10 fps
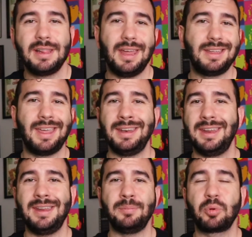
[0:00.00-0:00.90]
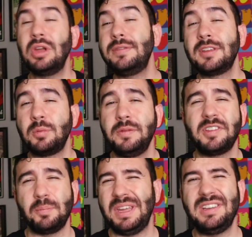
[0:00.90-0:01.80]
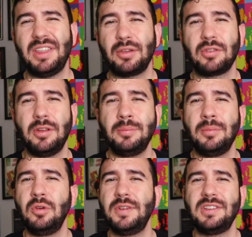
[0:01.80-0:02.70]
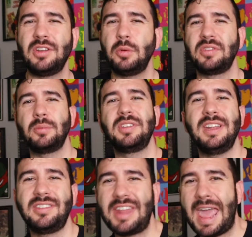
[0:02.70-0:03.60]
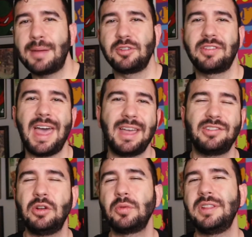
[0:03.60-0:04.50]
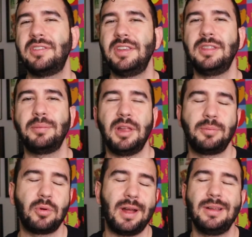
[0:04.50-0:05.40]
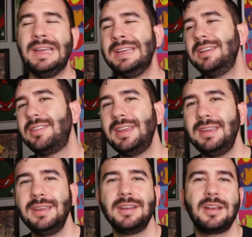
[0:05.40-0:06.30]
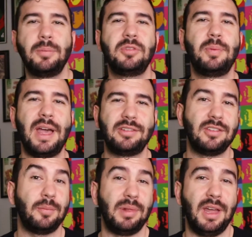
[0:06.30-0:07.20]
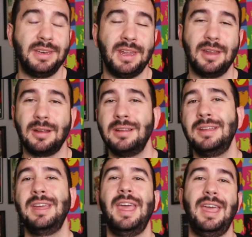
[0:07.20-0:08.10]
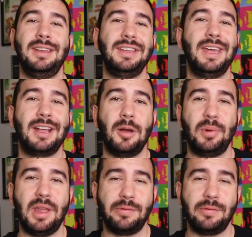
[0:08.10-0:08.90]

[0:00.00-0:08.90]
Like in previous movies, in PG-13 movies, when someone's getting stabbed or slashed, you don't really see the blood pour out. You see a couple splashes of blood in here, and you get a couple